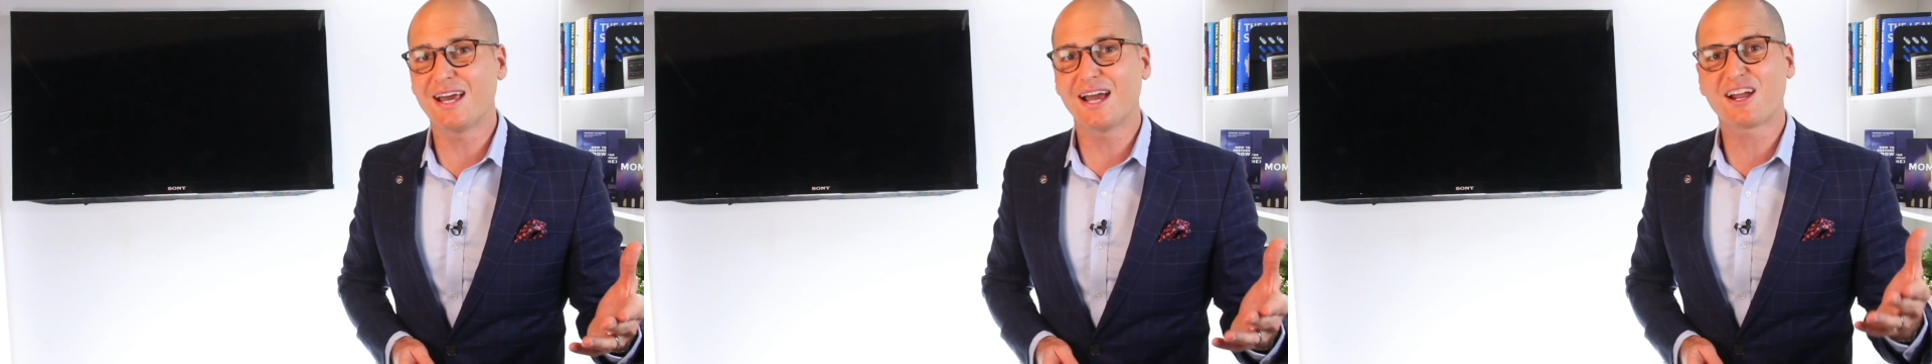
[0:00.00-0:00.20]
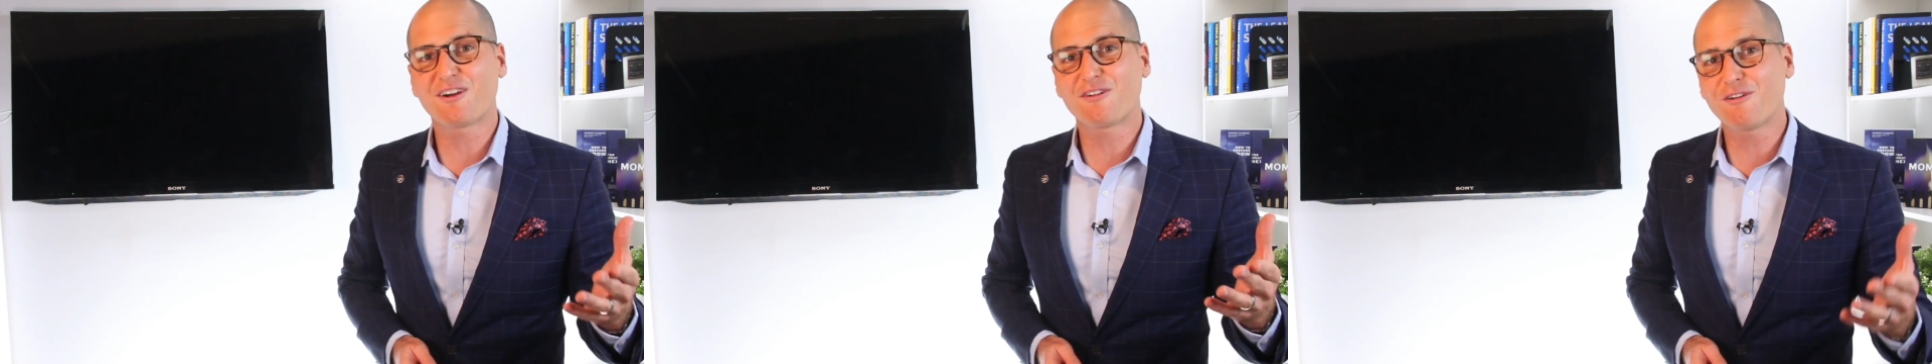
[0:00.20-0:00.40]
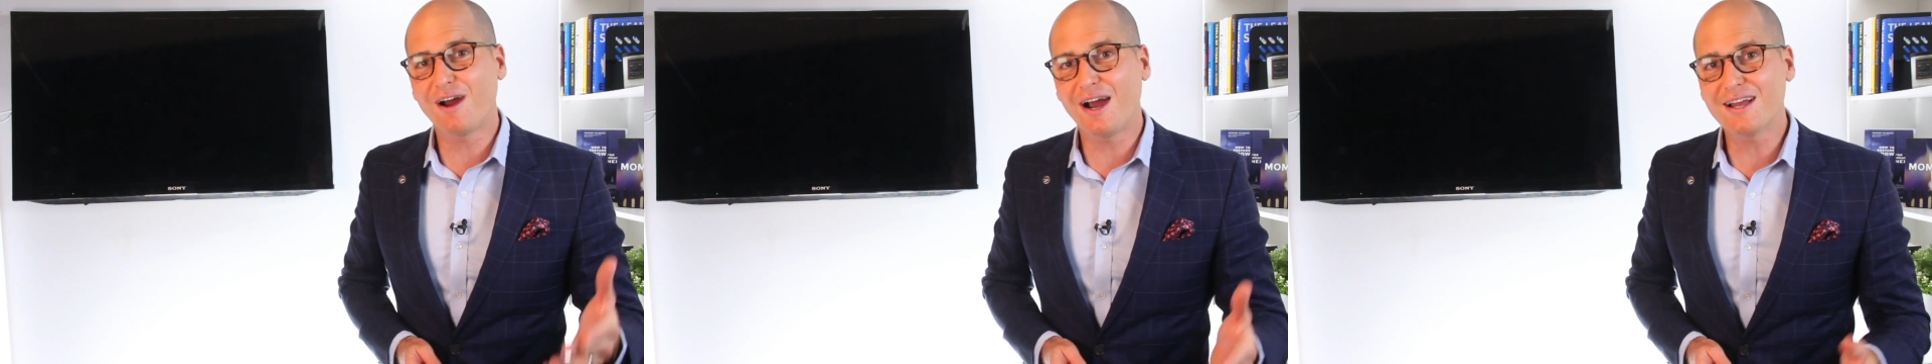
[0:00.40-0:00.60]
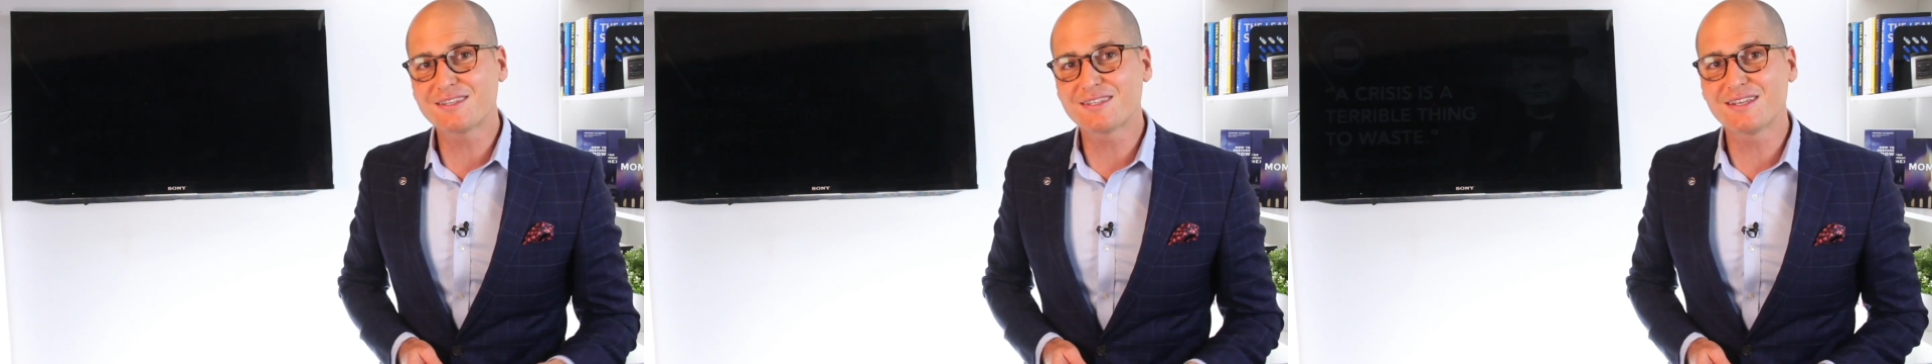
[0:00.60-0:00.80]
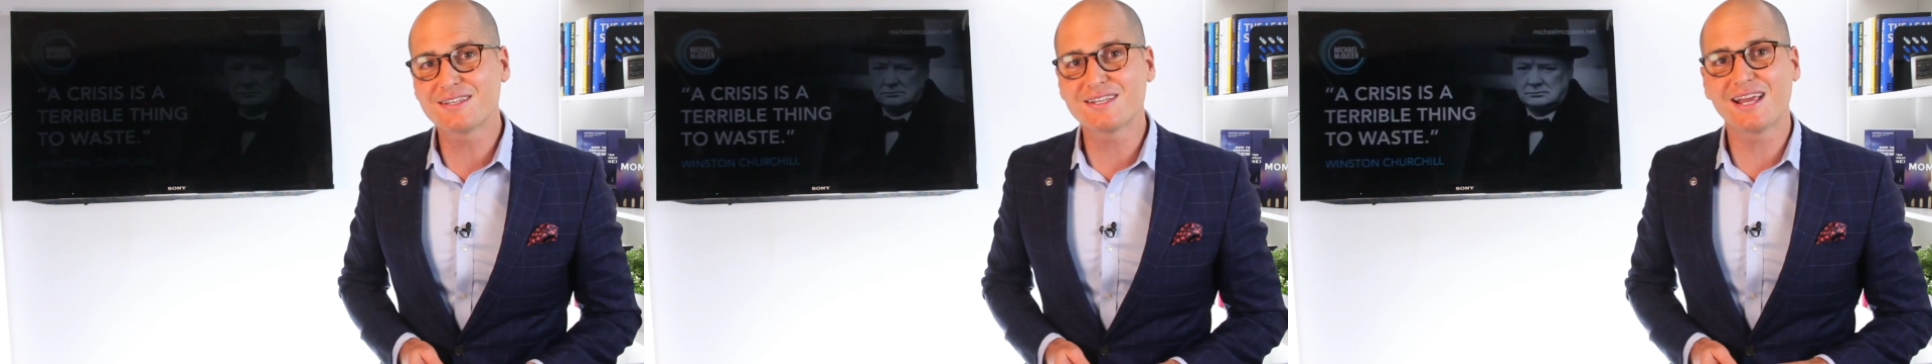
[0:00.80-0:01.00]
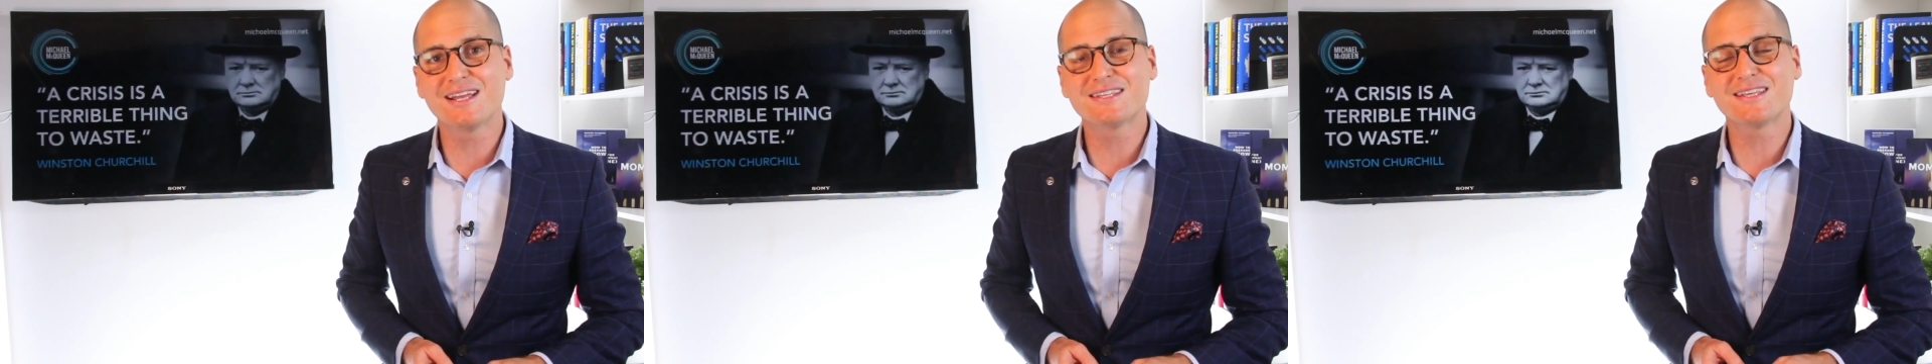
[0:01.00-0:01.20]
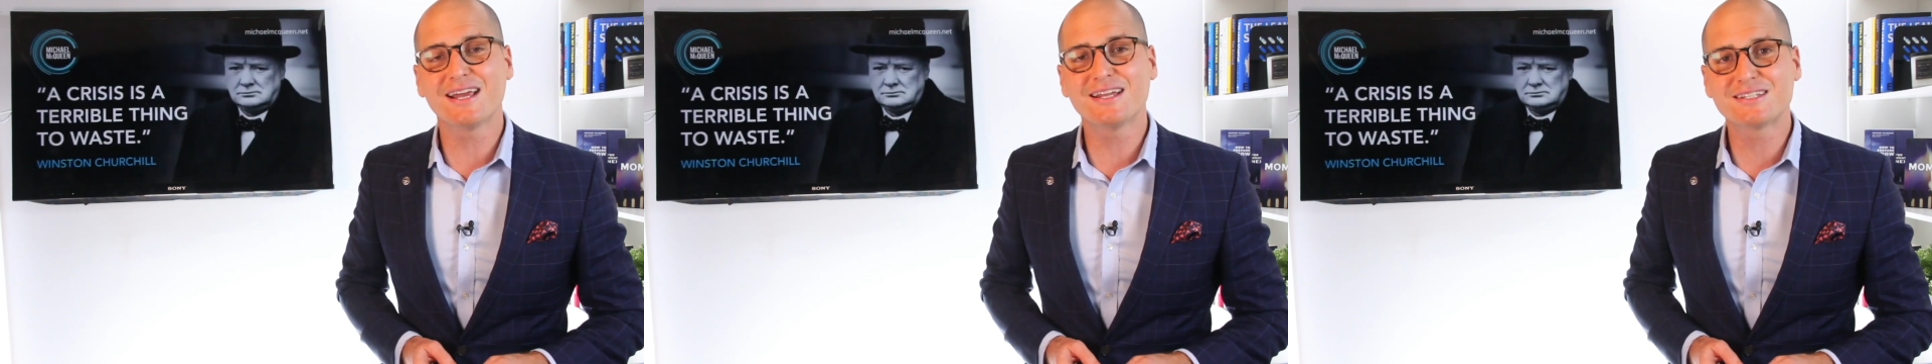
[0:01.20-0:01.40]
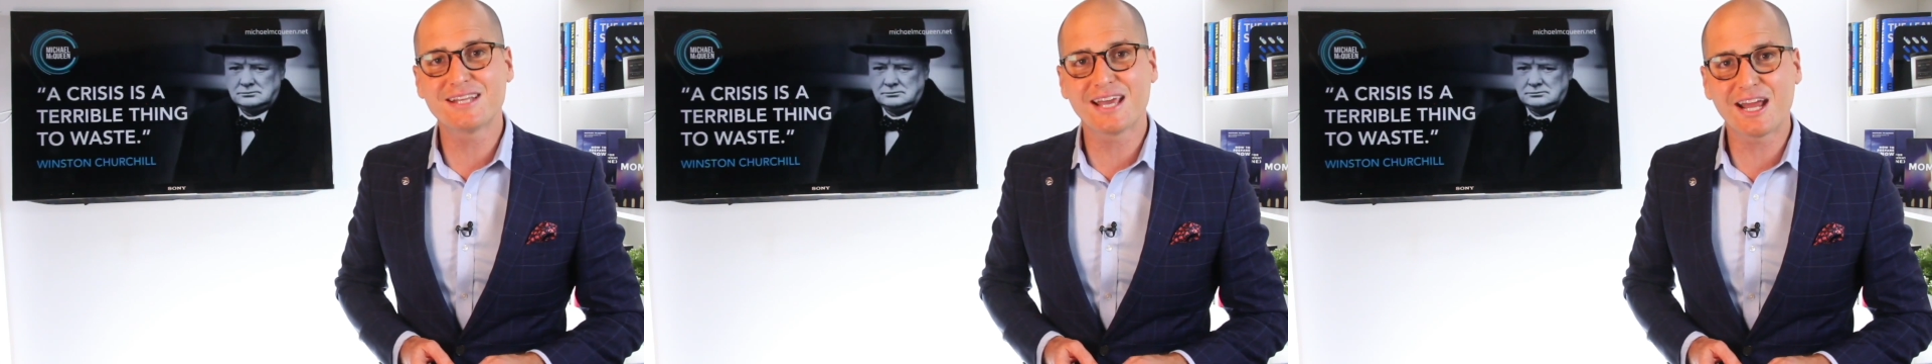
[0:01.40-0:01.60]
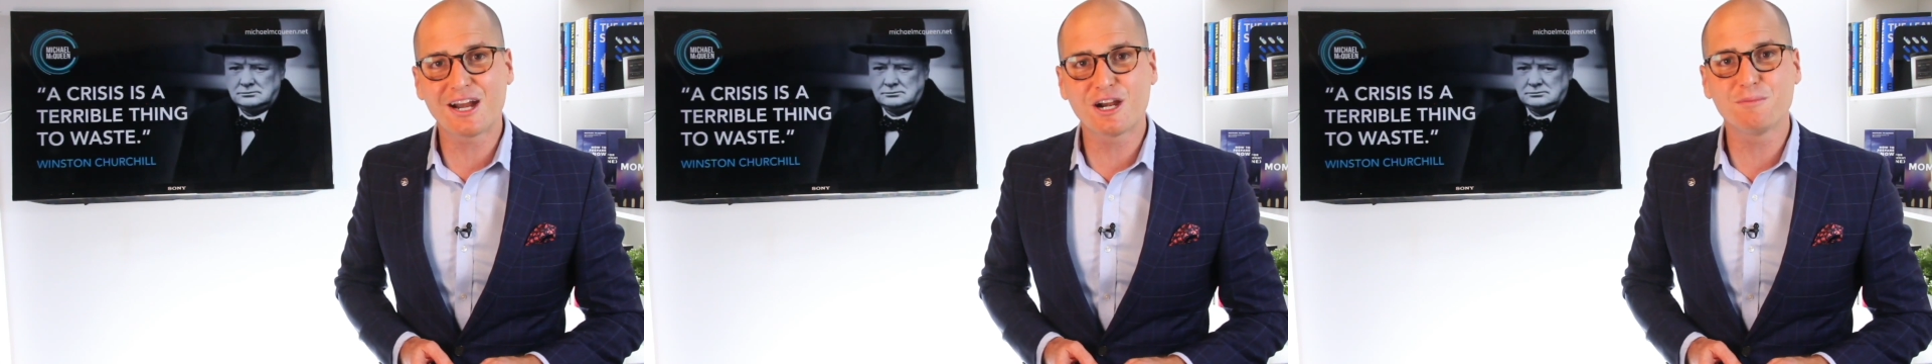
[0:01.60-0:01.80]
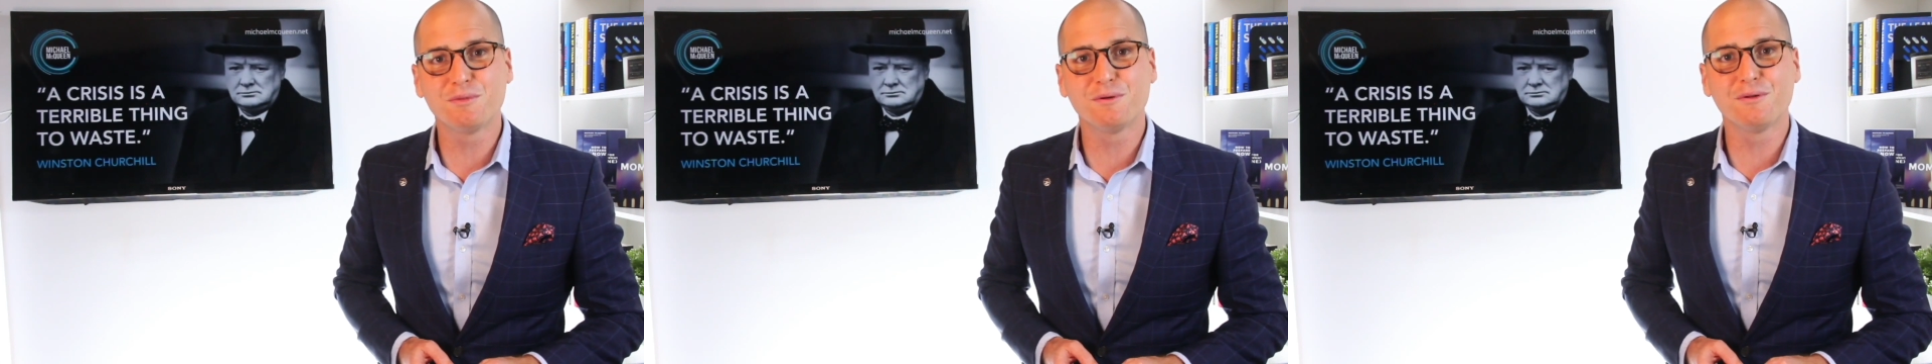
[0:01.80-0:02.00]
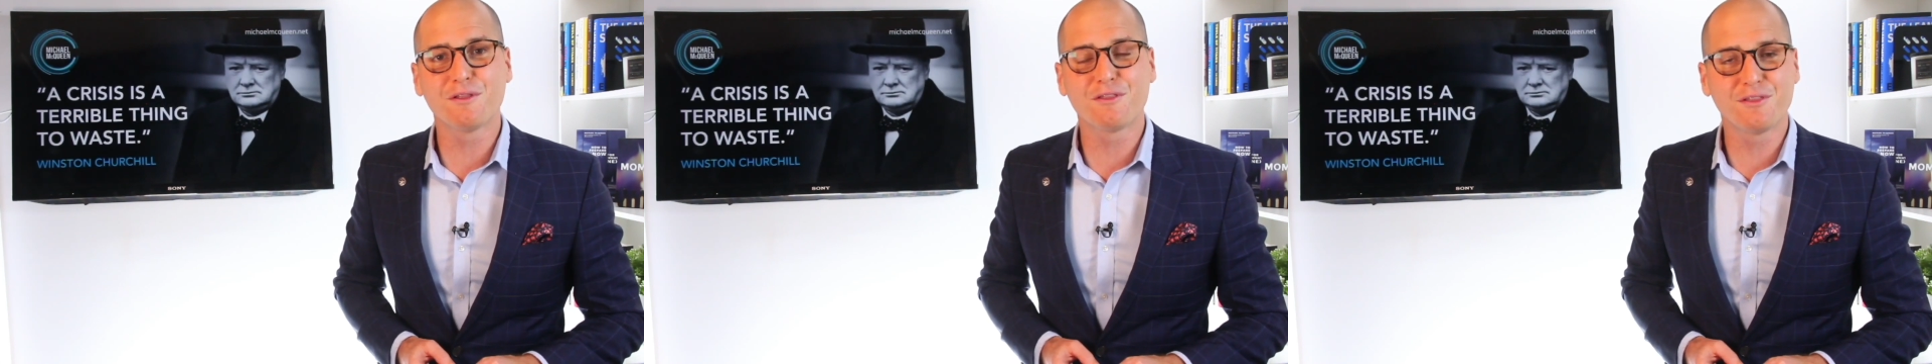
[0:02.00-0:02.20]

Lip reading: a crisis is a terrible